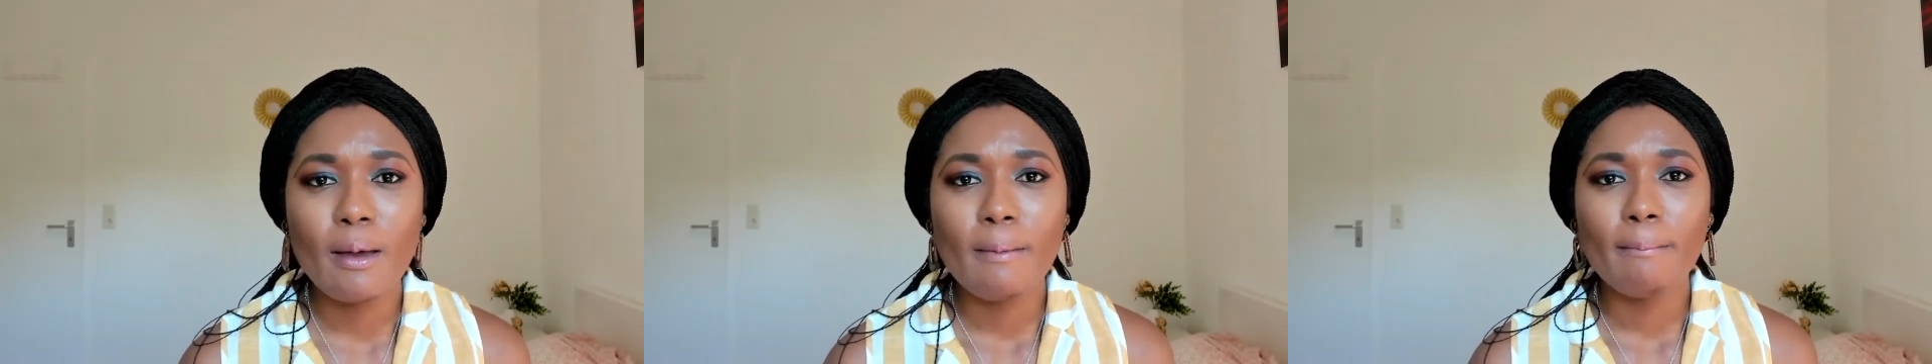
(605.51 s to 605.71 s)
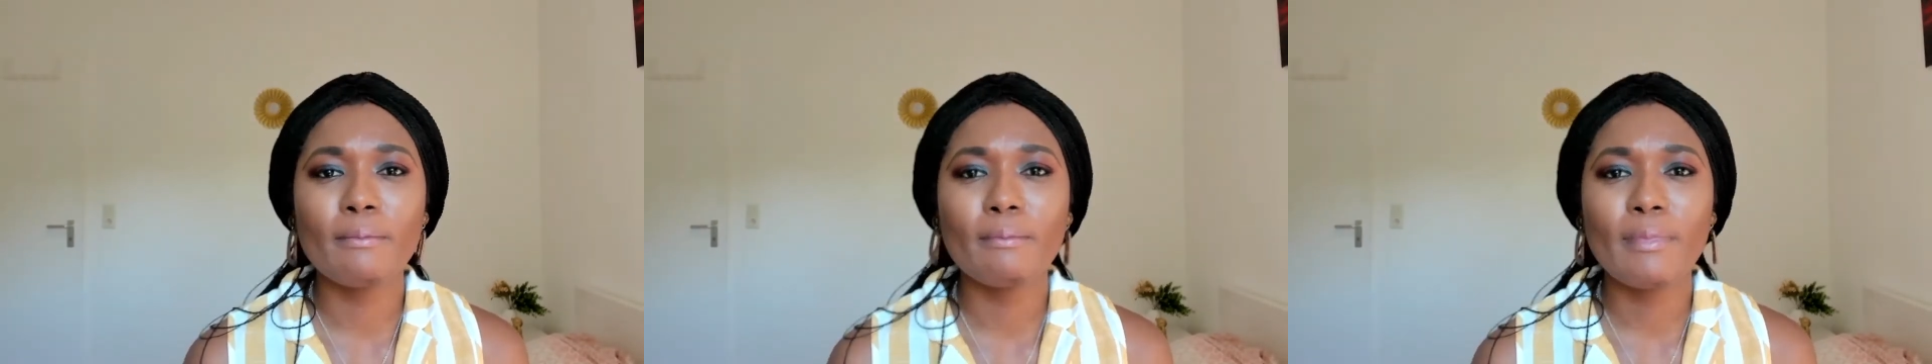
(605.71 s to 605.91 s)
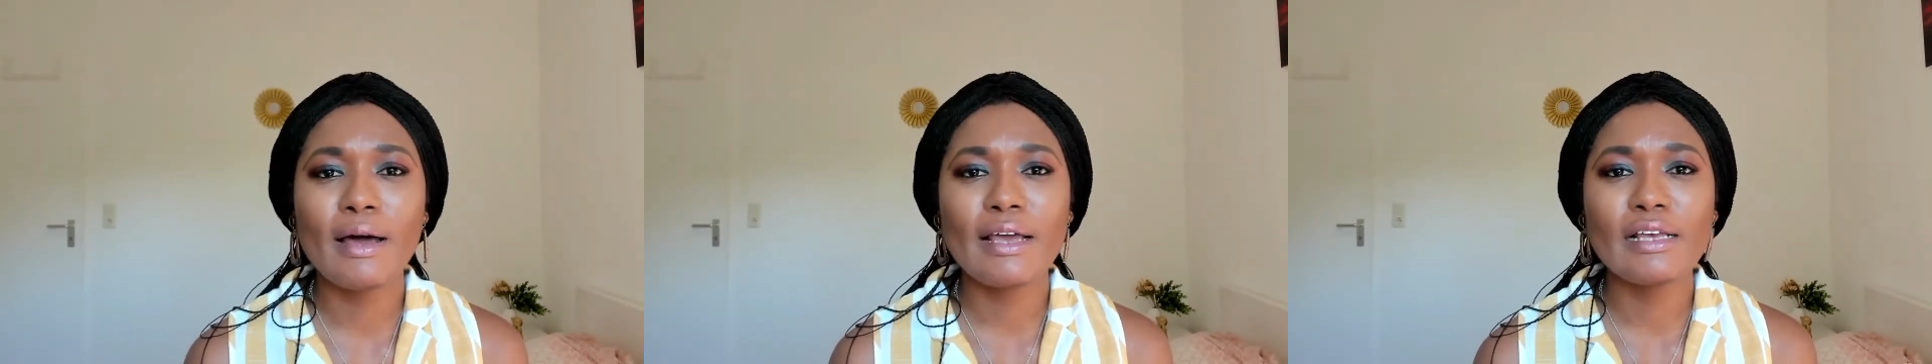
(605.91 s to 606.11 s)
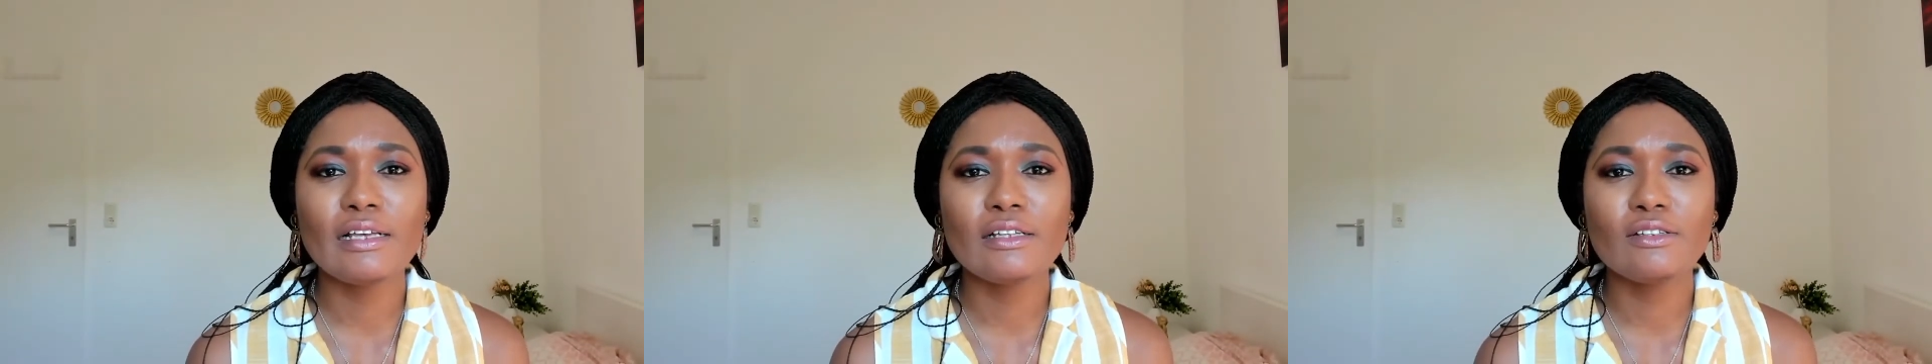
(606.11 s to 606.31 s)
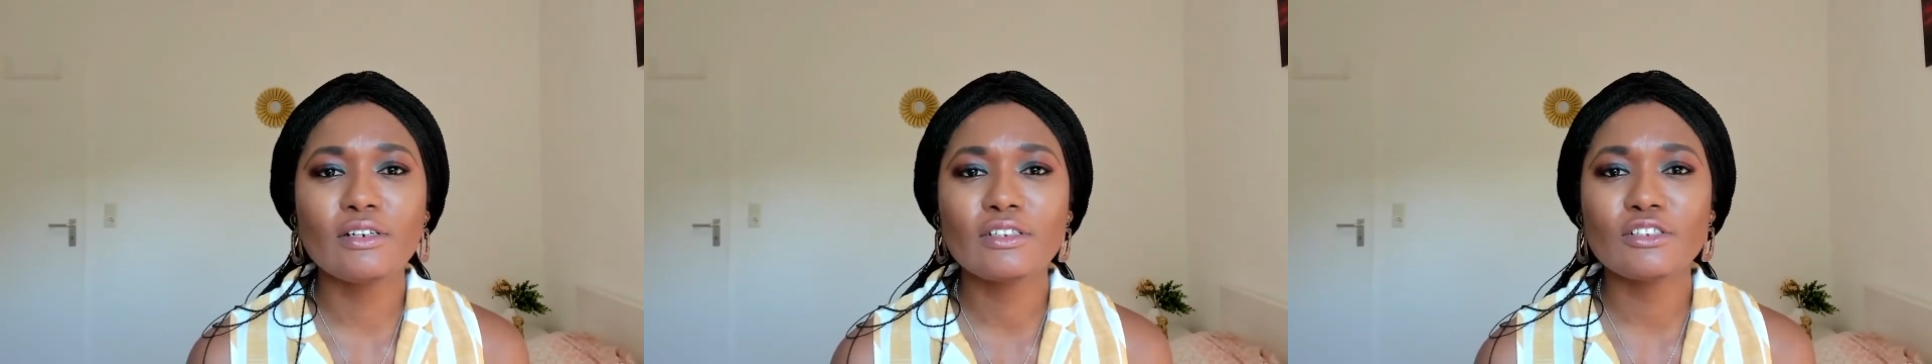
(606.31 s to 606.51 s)

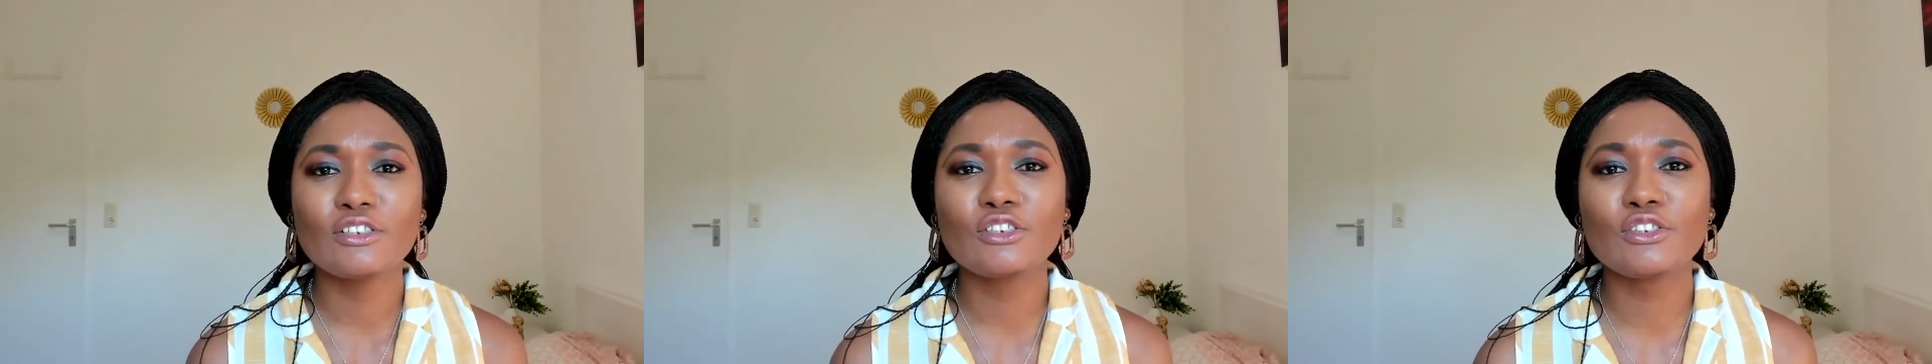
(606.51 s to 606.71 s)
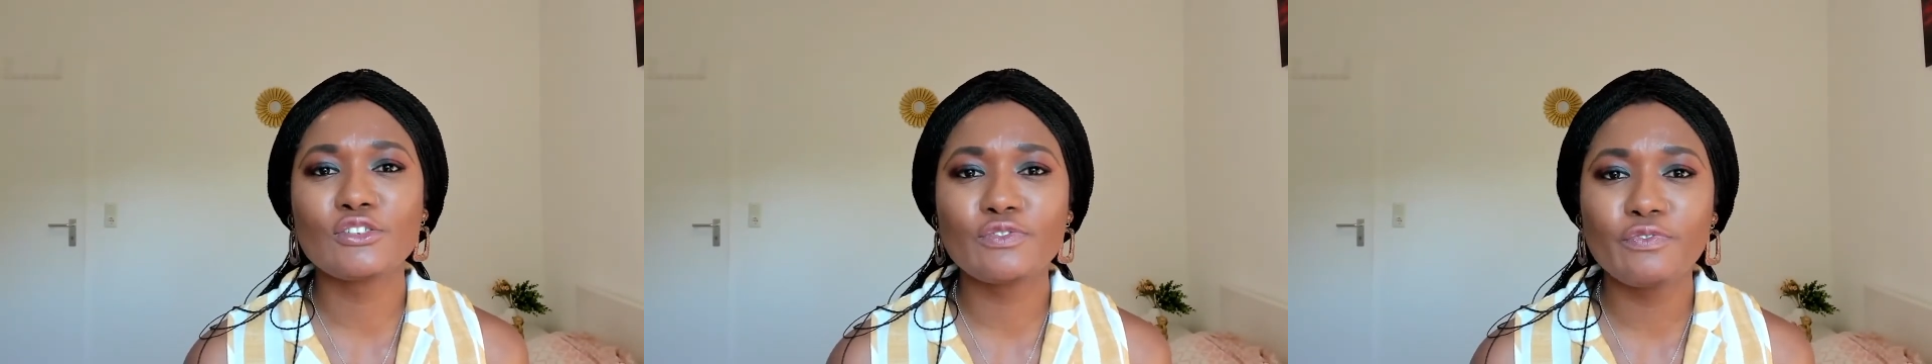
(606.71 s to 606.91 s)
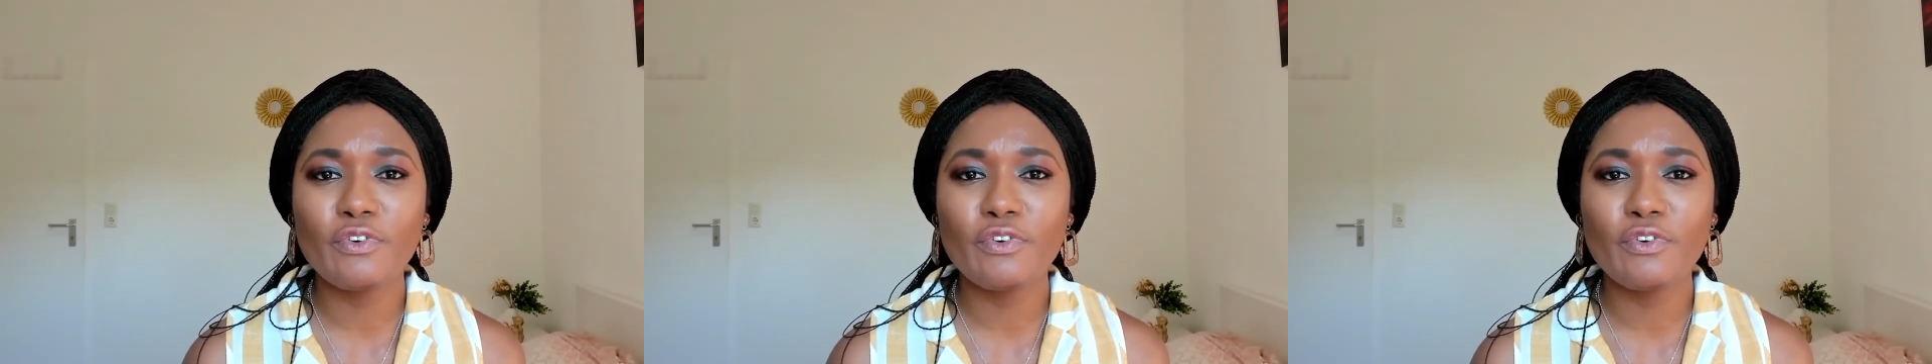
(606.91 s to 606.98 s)
My daughter's